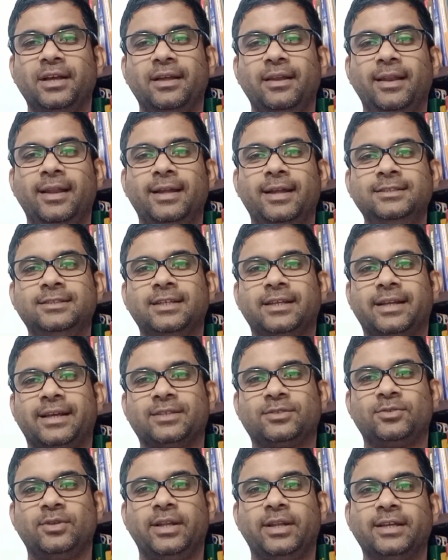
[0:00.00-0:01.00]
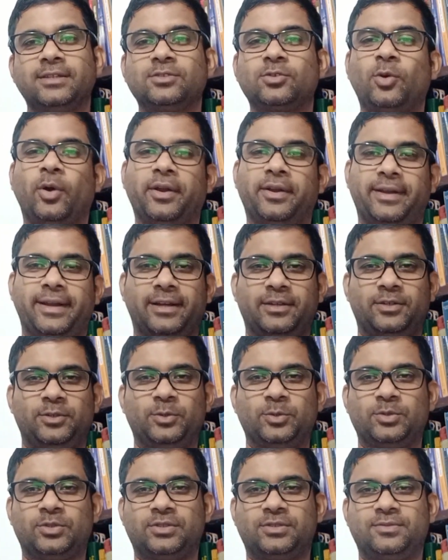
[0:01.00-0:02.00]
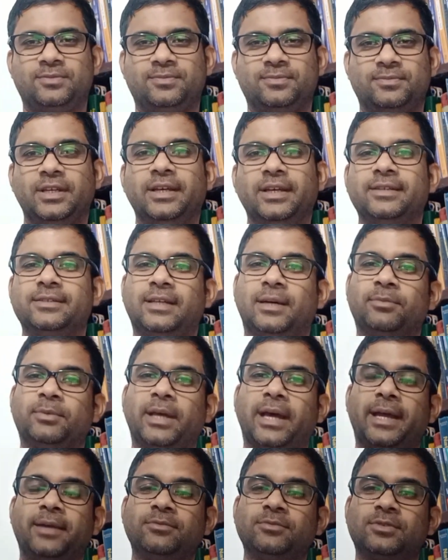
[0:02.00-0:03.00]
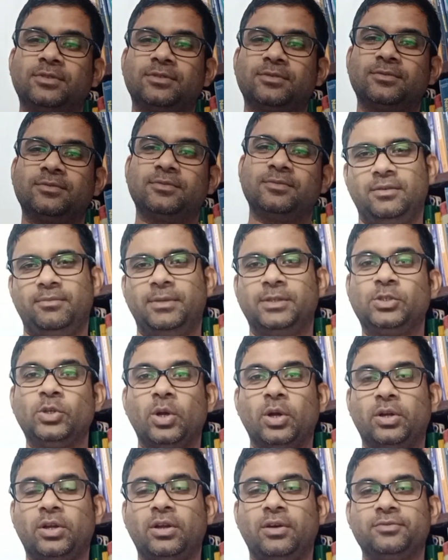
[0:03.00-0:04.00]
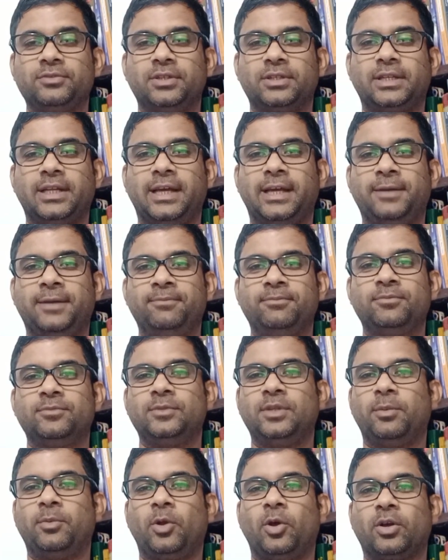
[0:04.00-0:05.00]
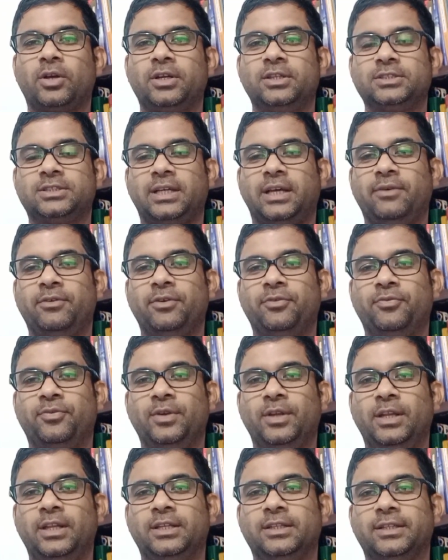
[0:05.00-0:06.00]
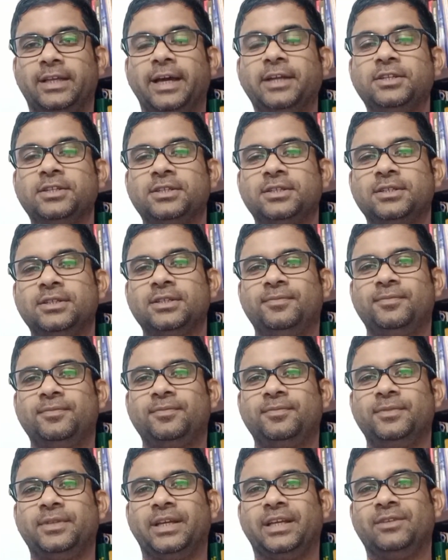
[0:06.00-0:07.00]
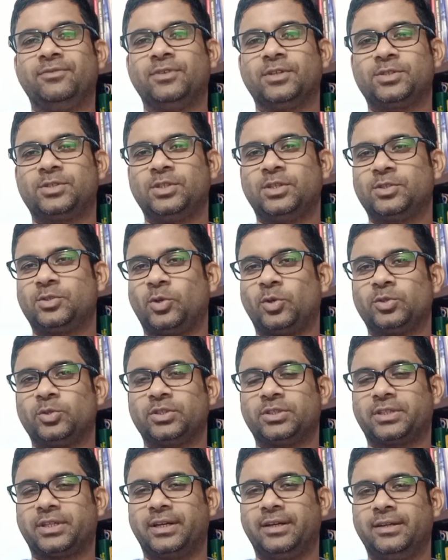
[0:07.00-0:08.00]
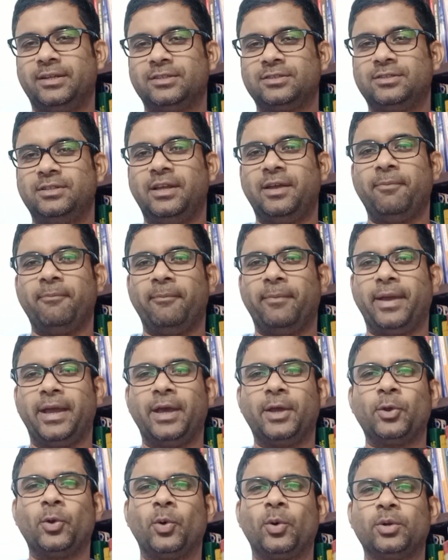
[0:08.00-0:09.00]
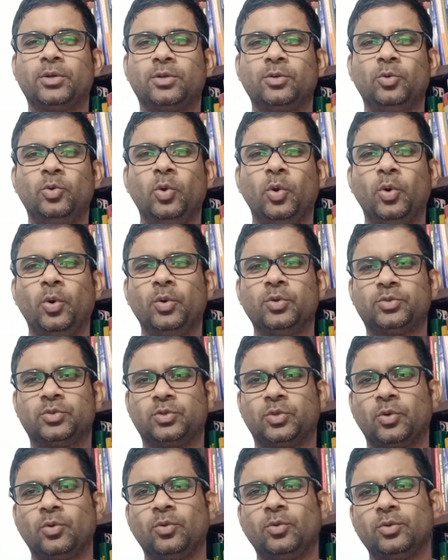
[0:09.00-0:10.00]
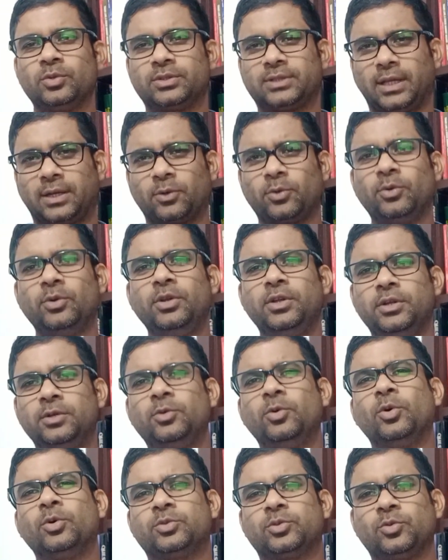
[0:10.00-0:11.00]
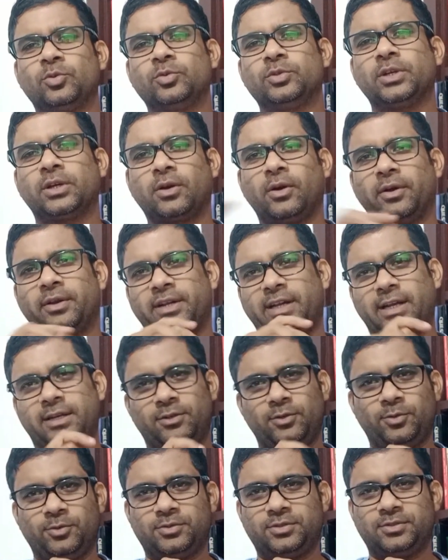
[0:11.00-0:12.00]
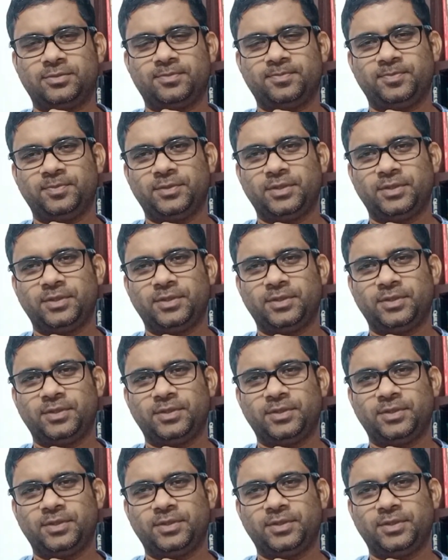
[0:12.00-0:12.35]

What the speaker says: ledger as well as contract notes. Sometimes, majority of the time, the brokers have a feeling that the investors or the traders, they may not thoroughly go through the contract notes.